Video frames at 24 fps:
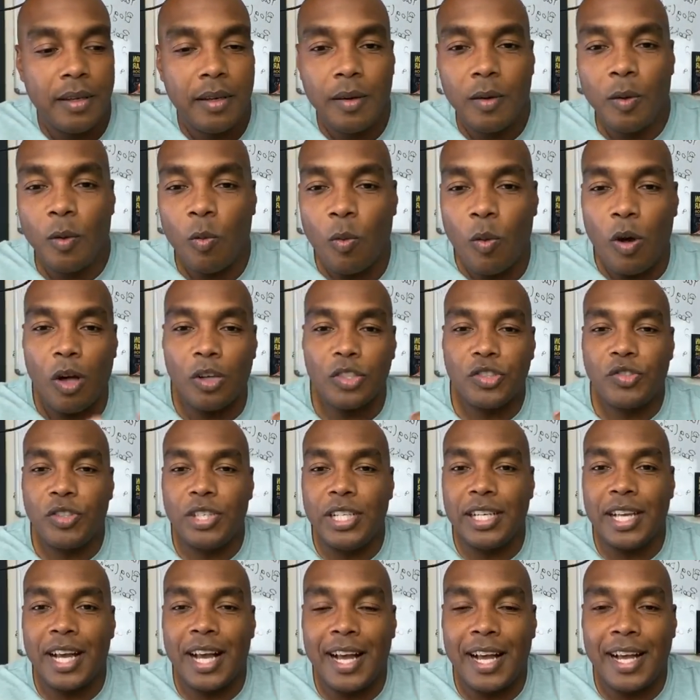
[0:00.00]
Wall Street
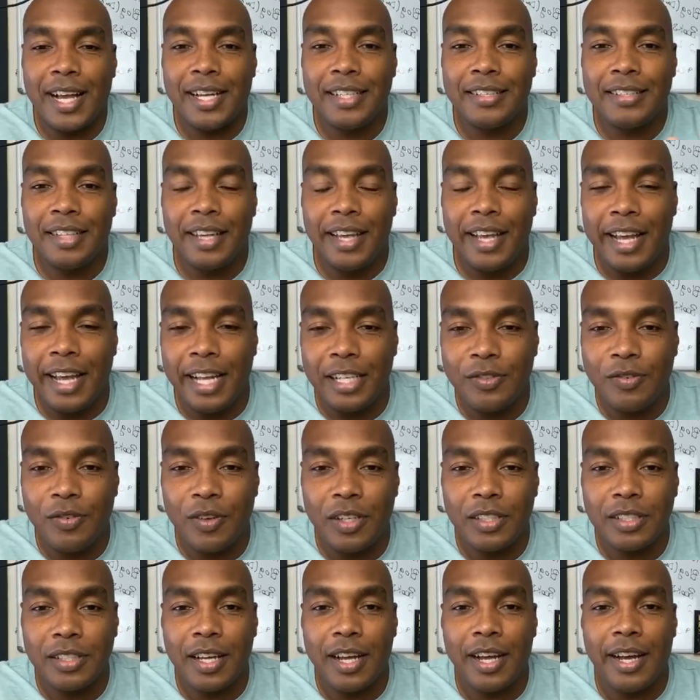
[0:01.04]
guys, hedge
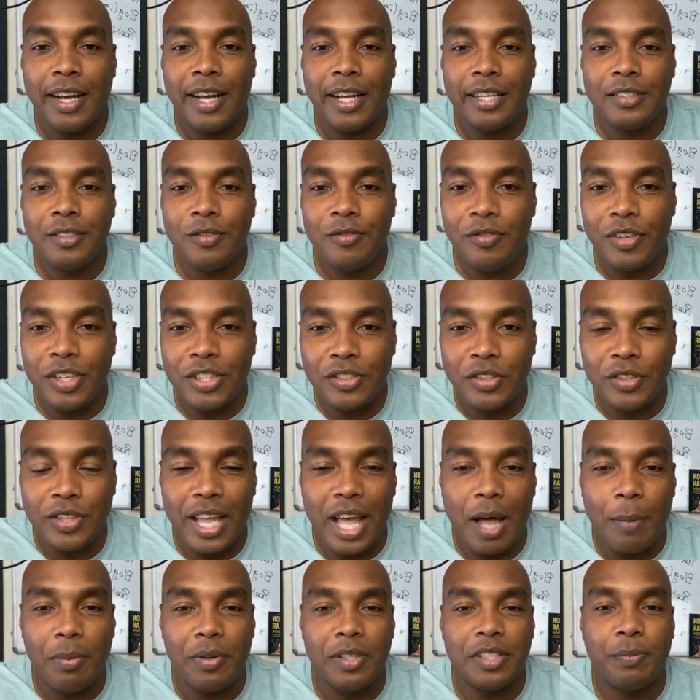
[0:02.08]
fund guys, venture
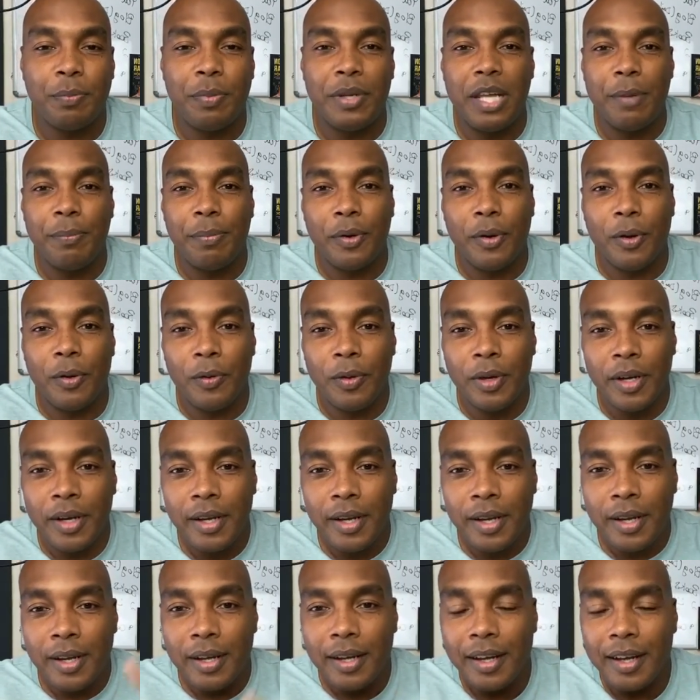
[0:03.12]
capitalist people,
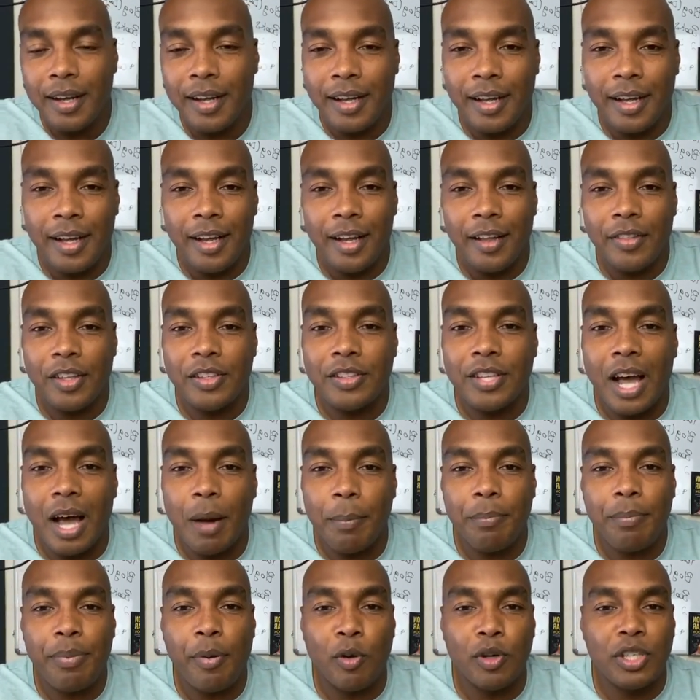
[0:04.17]
uh, the top
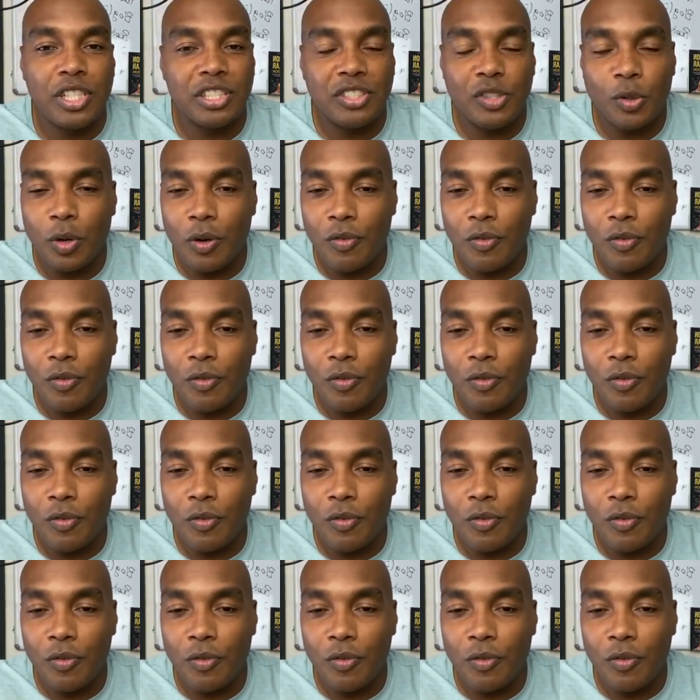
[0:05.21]
purchase of